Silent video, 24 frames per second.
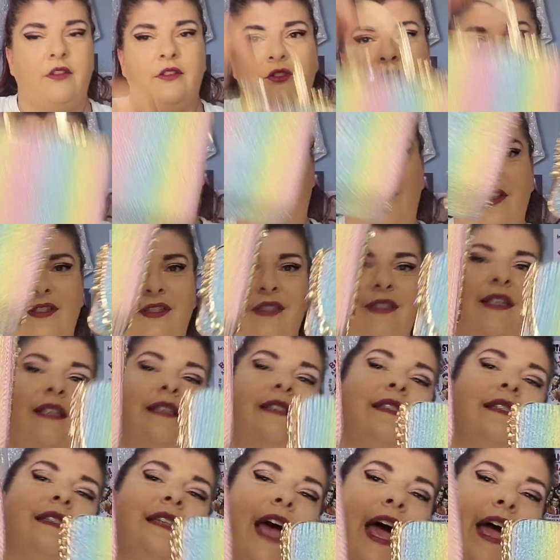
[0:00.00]
so this is a
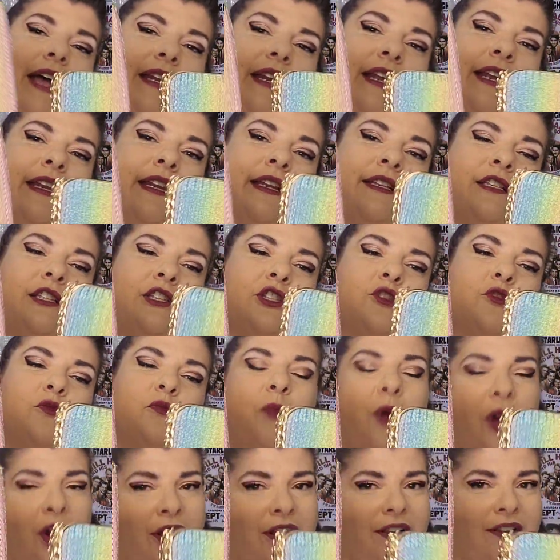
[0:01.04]
set and it's a
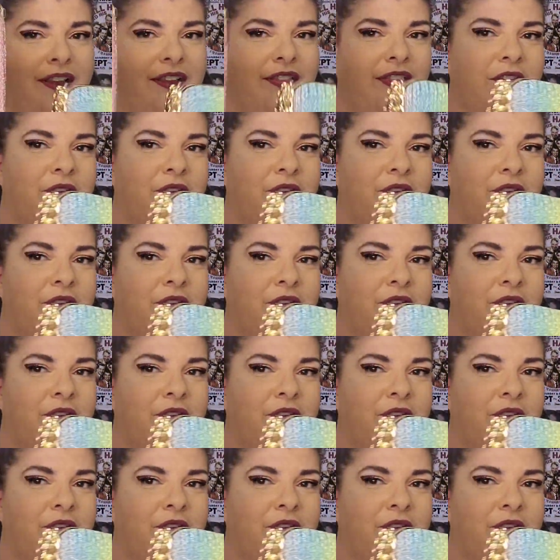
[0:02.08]
sparkly